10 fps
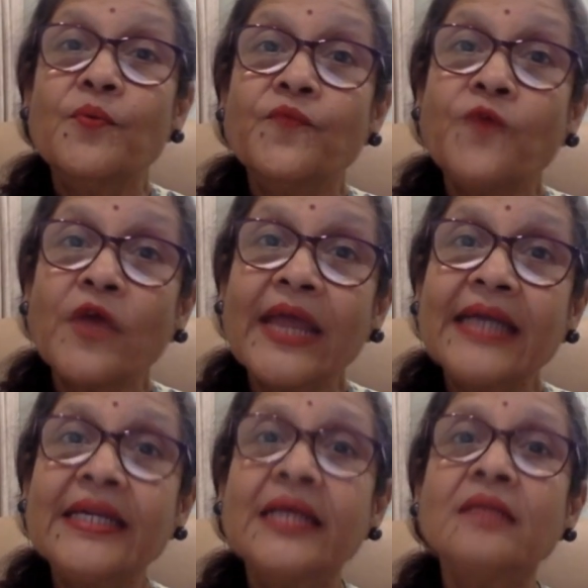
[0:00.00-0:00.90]

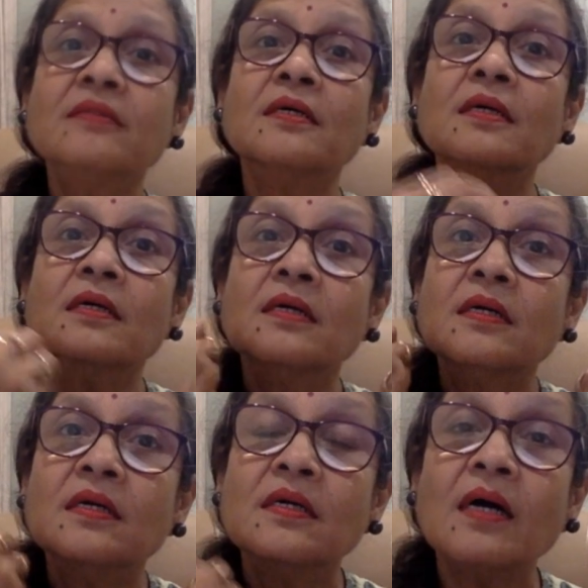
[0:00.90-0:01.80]
forgetting the
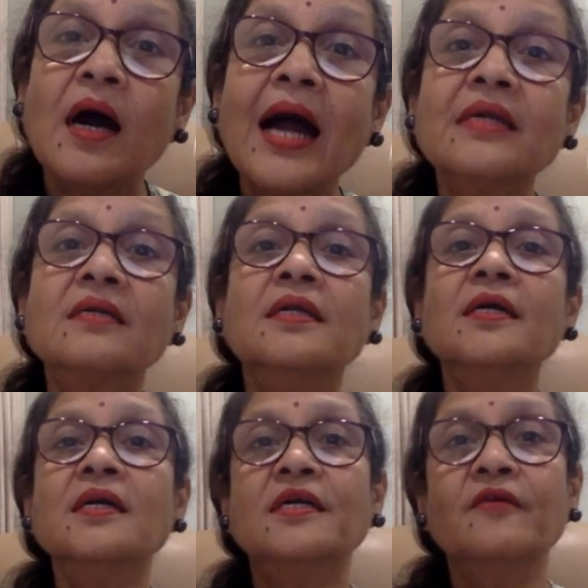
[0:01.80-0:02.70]

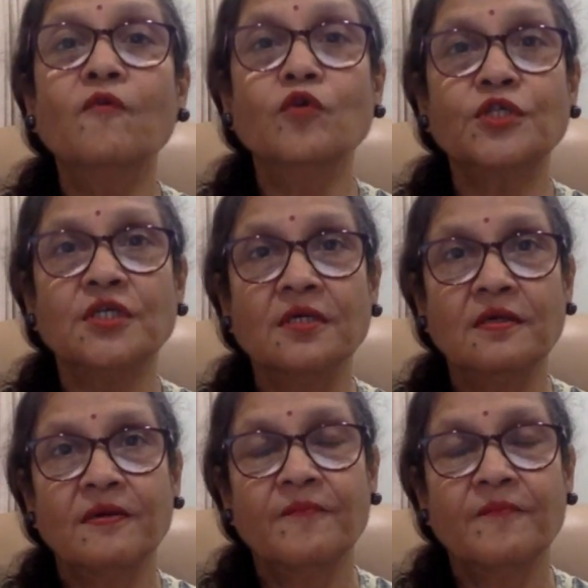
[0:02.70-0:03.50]
utter devotion